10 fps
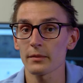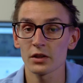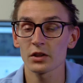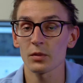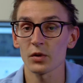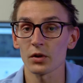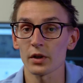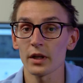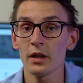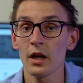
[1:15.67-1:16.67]

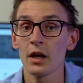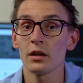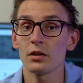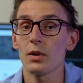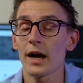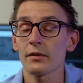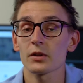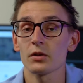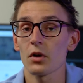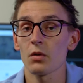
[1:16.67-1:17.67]
Similarly, you have
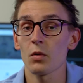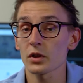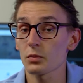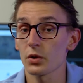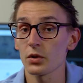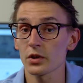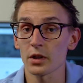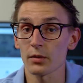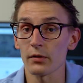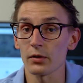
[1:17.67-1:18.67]
to know what's
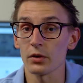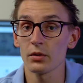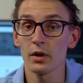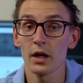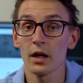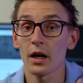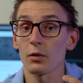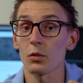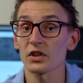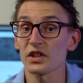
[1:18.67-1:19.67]
producing revenue
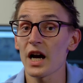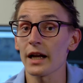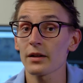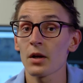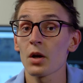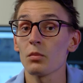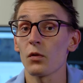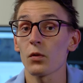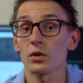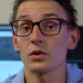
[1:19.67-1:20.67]
and what's not
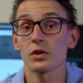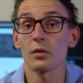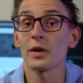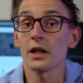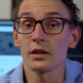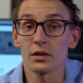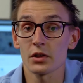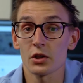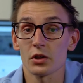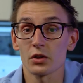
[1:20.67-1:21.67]
before you start making
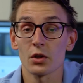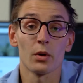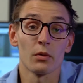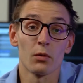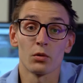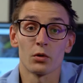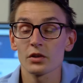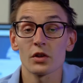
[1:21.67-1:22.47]
decisions going forward.